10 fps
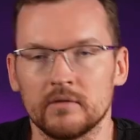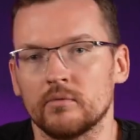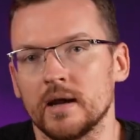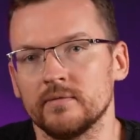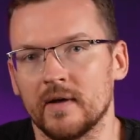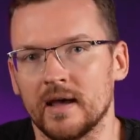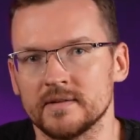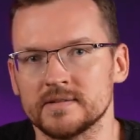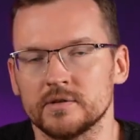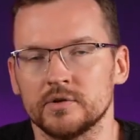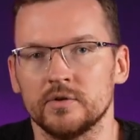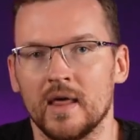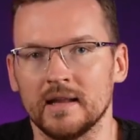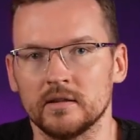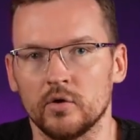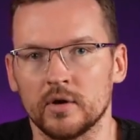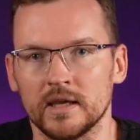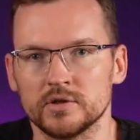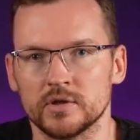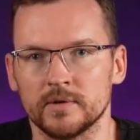and write files to that
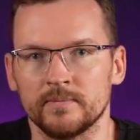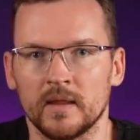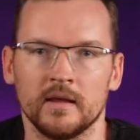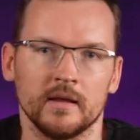location,